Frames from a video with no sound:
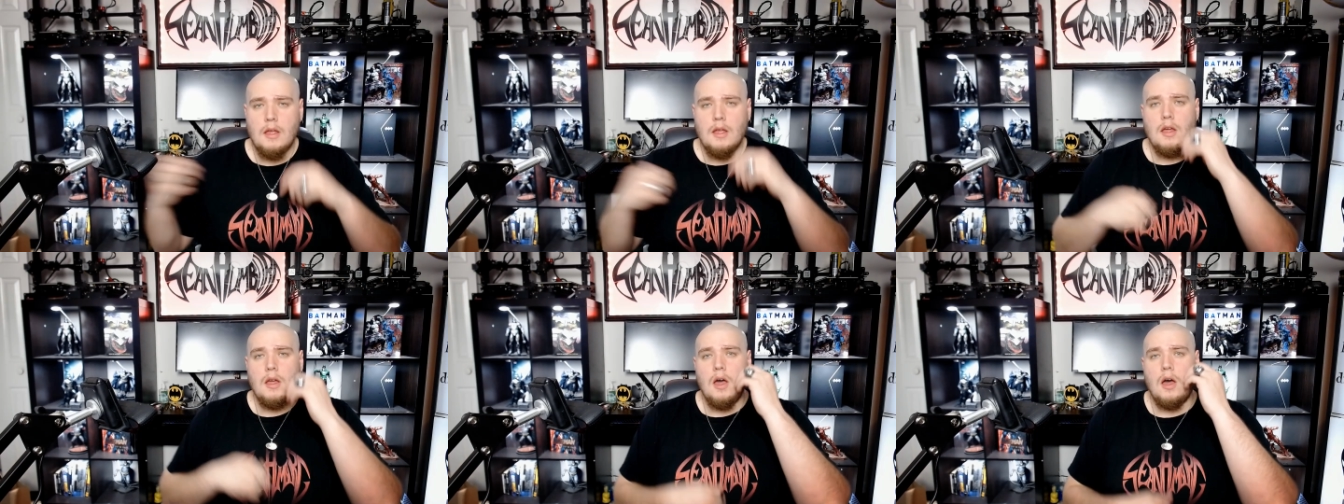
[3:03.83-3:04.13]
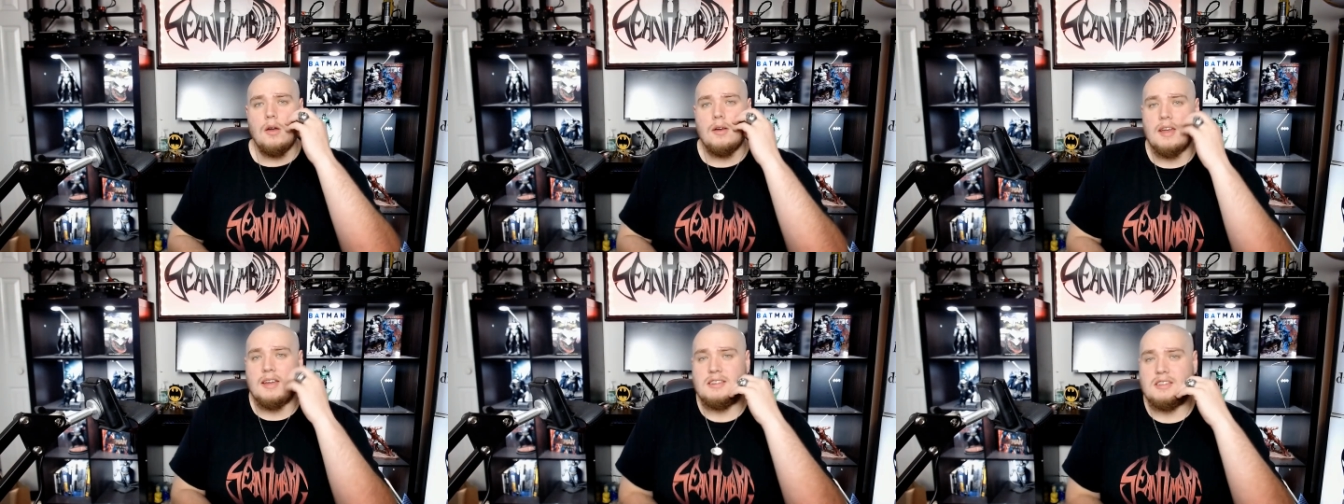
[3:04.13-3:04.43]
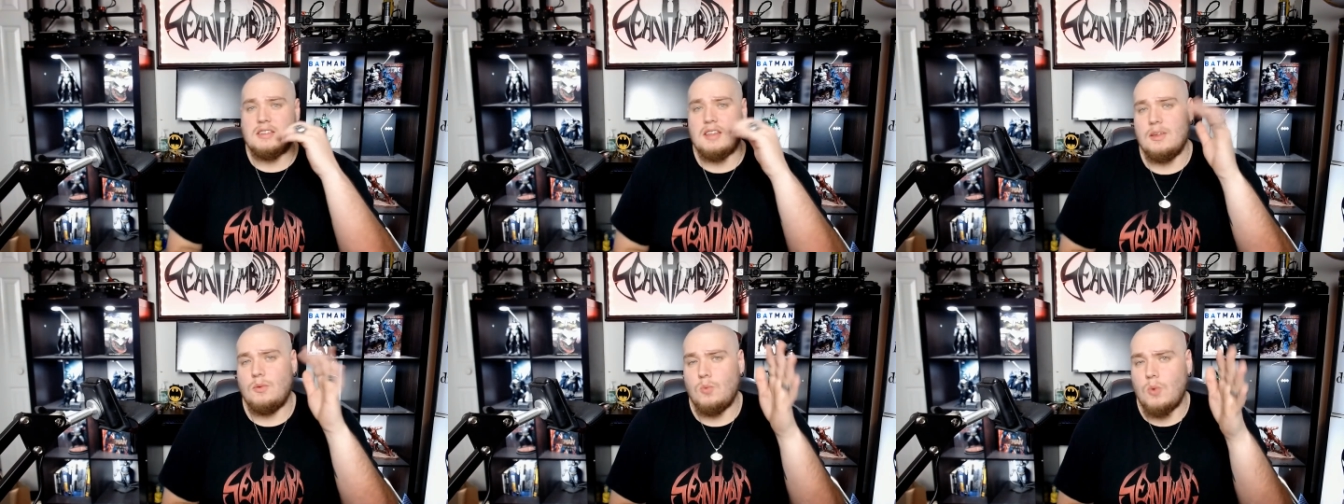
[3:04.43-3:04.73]
Okay,
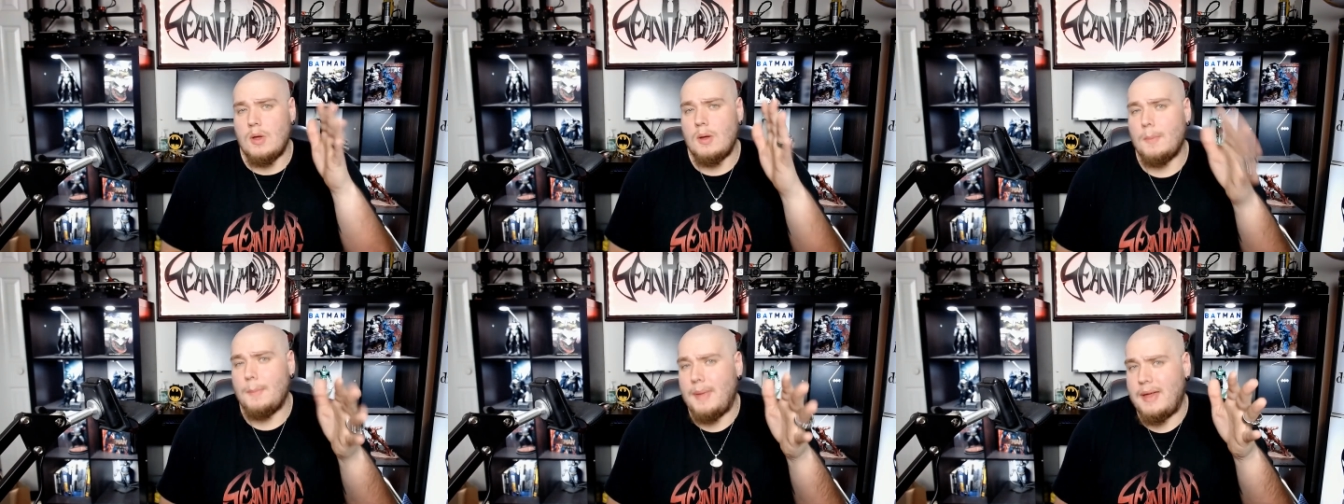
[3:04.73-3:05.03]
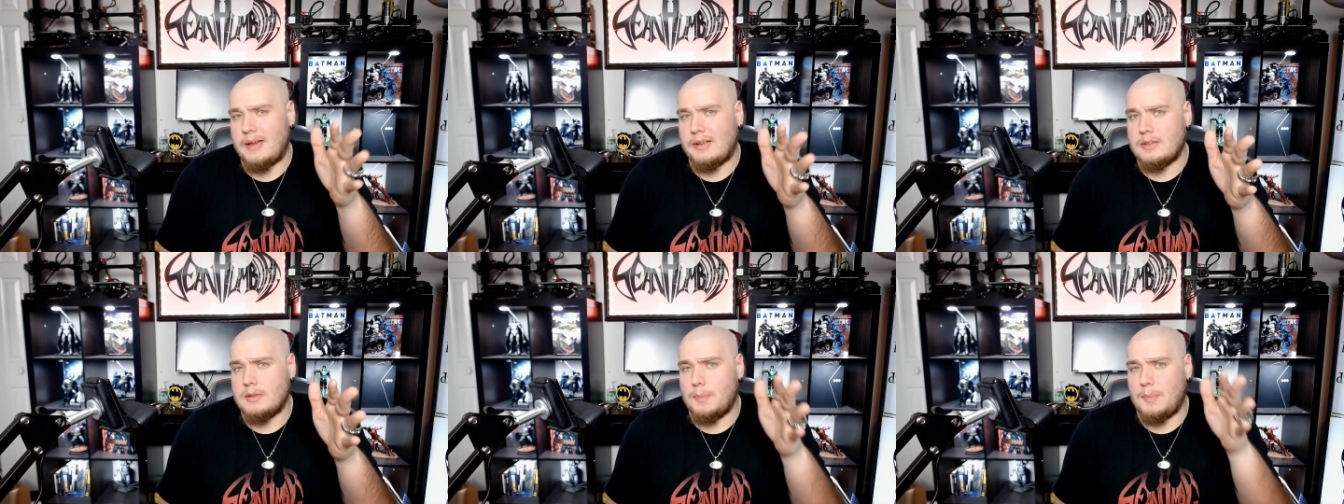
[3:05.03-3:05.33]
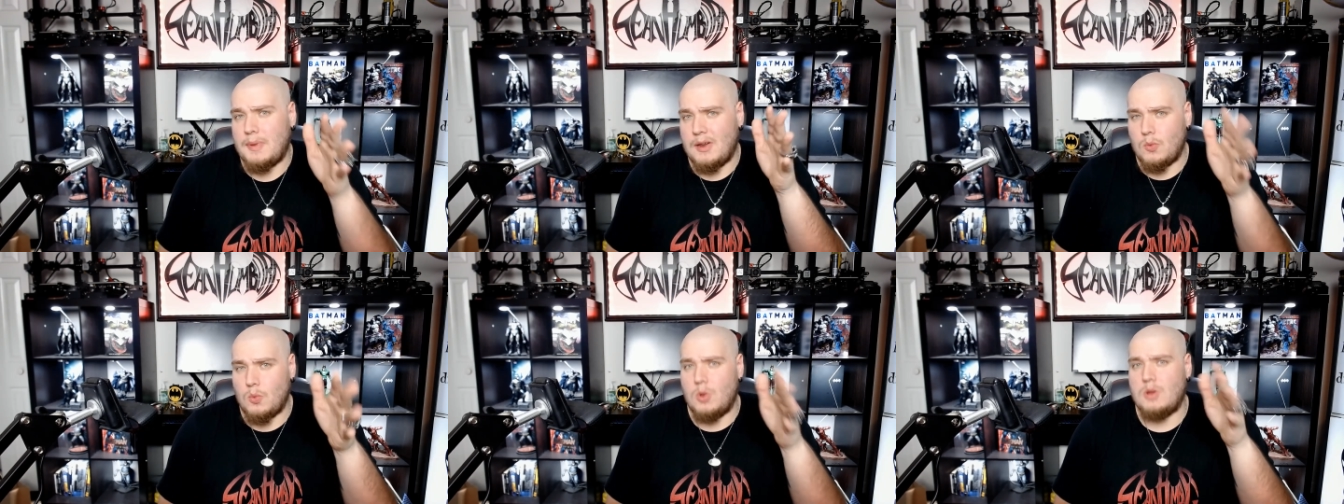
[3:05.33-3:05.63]
so they will melt,
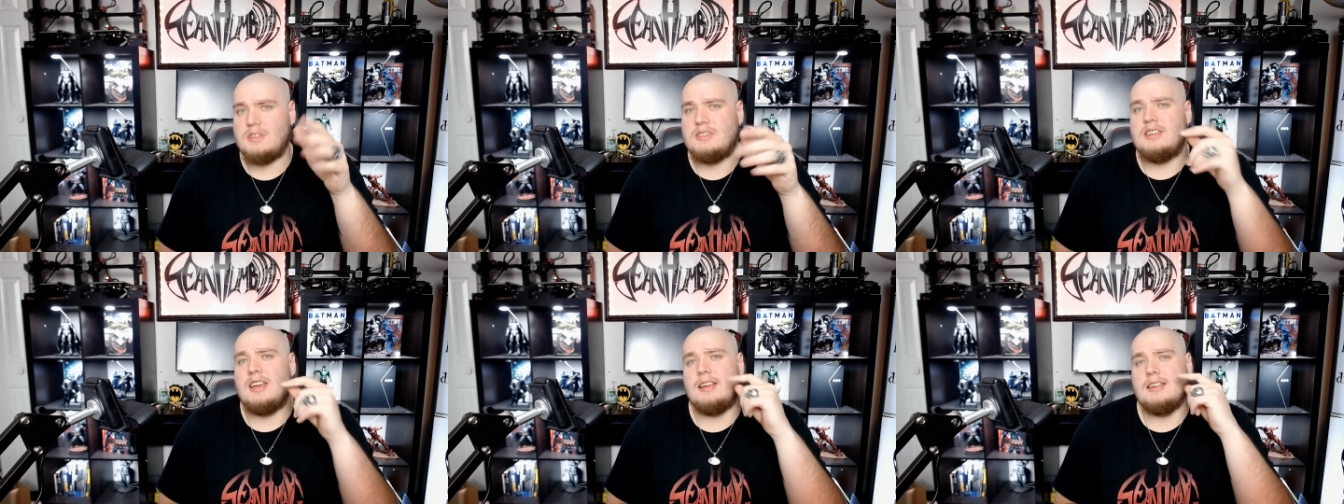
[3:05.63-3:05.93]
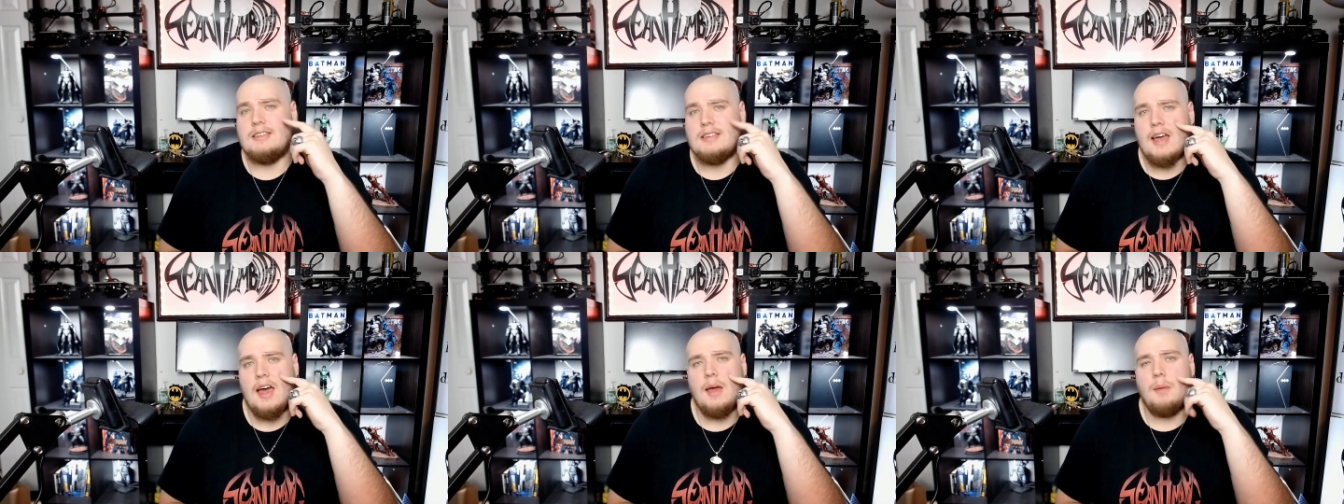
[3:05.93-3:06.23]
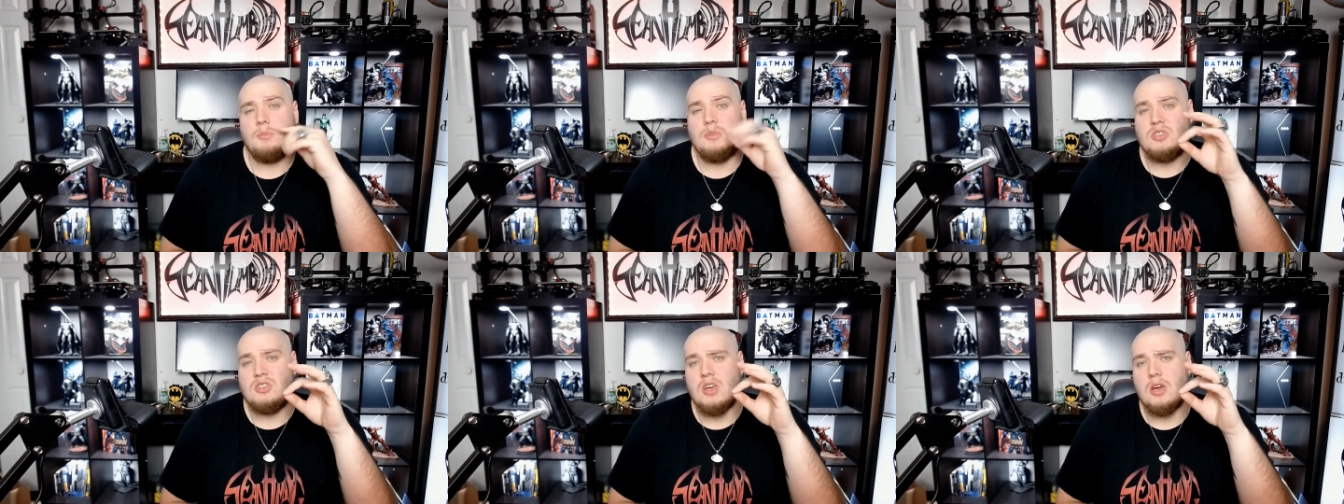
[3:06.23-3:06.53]
but it will take
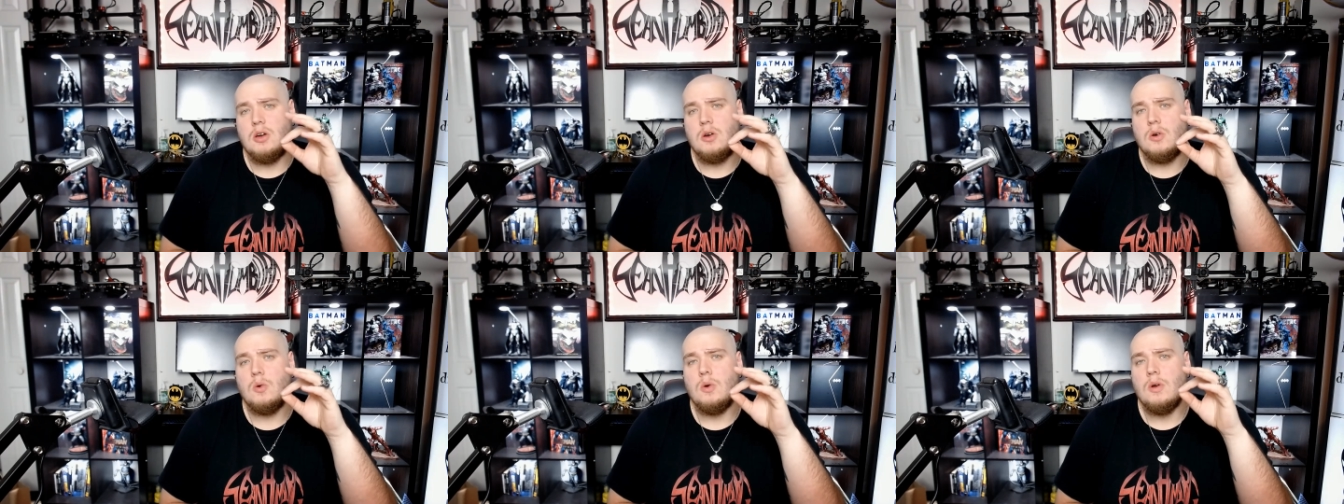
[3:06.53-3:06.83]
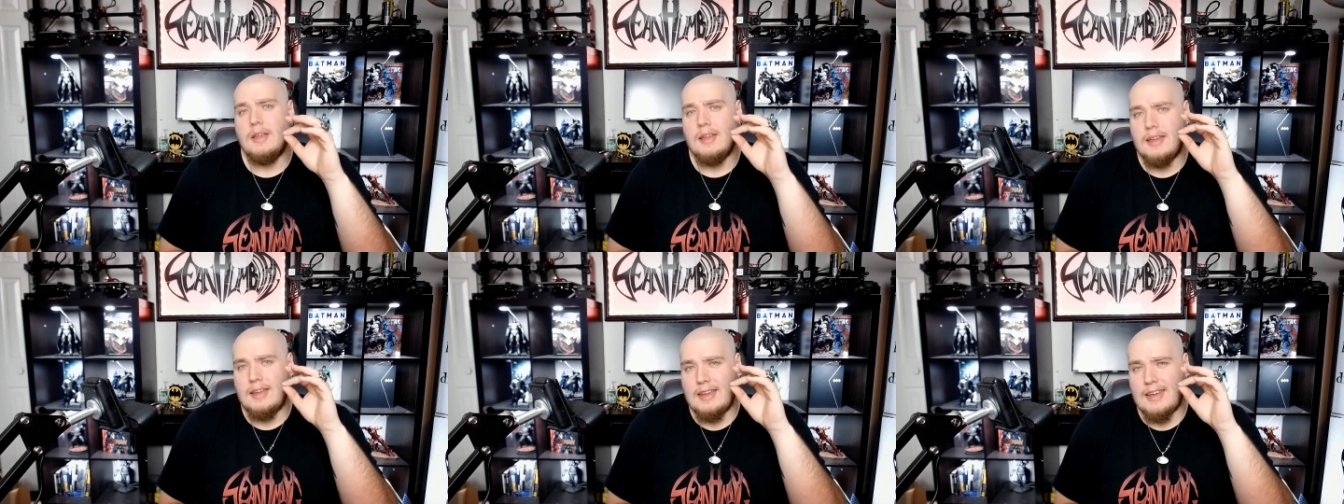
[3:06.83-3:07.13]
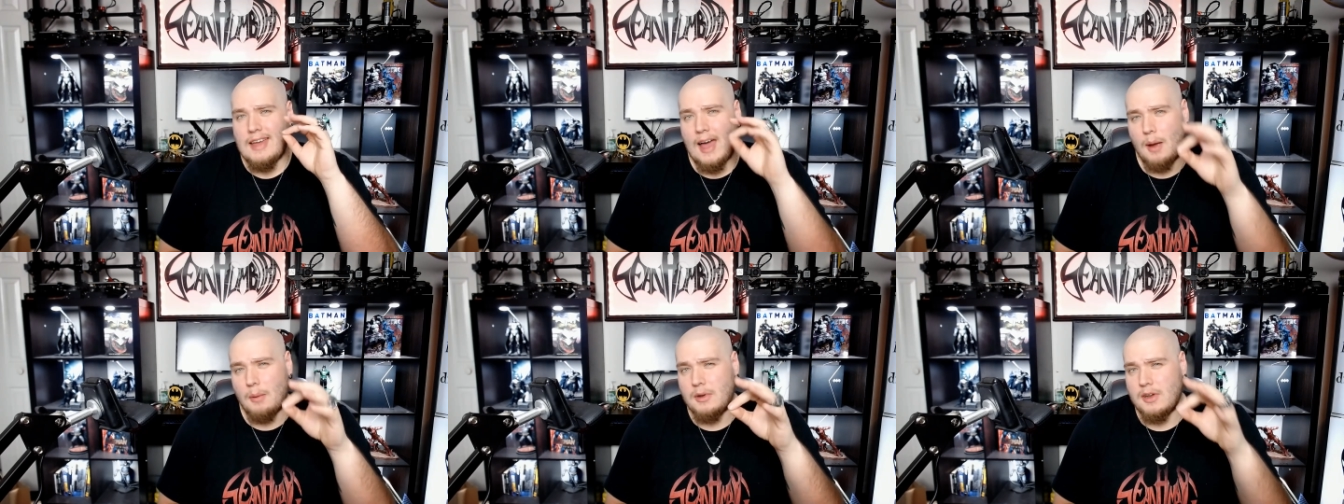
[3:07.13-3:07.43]
time. So
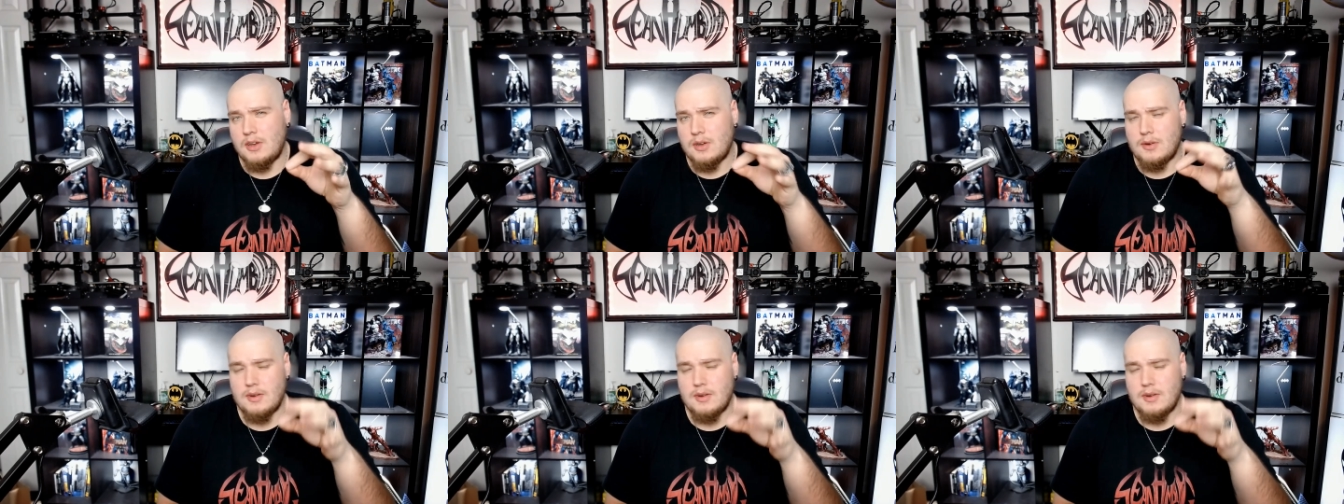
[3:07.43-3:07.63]
I'm going to do an